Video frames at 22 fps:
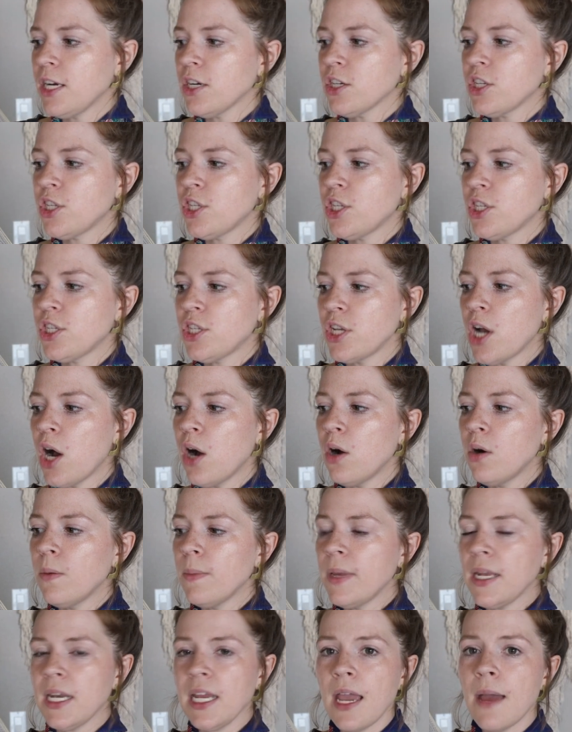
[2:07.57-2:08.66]
there's
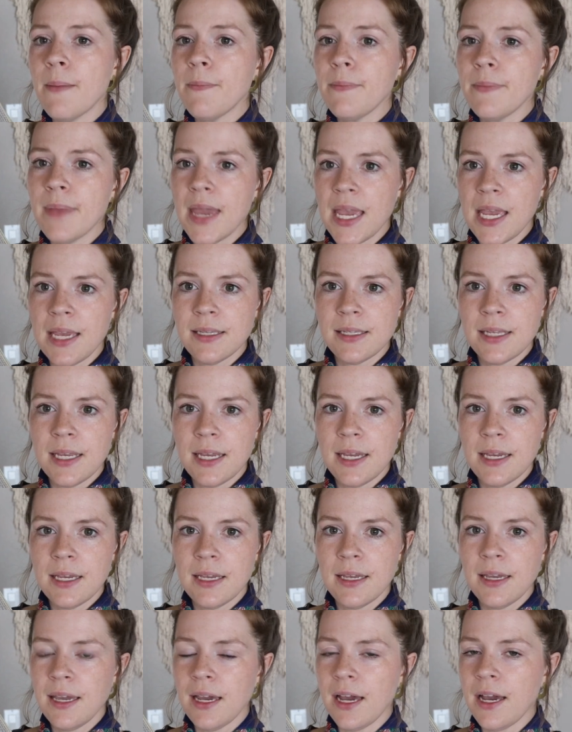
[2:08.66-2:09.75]
so many
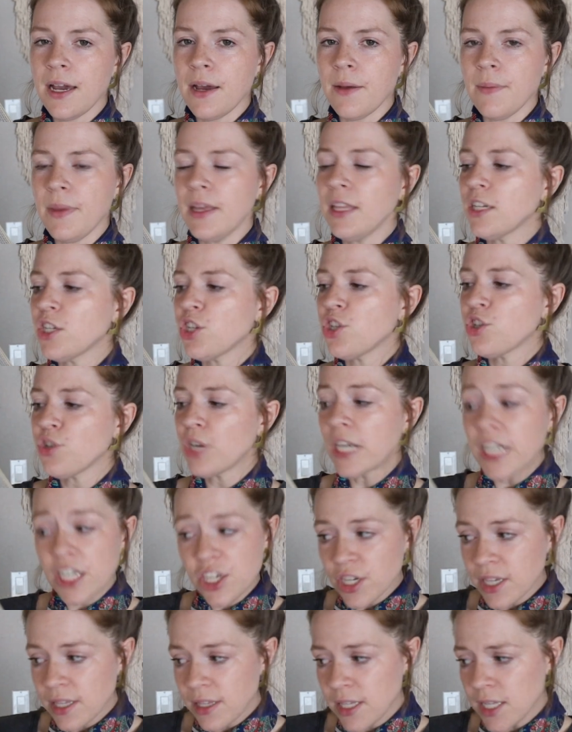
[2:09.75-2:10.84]
amazing um,
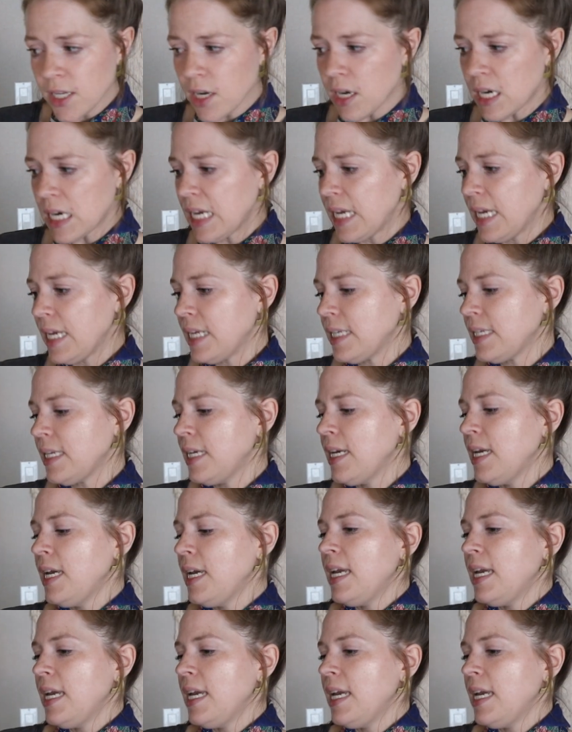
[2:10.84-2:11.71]
illustrations on it.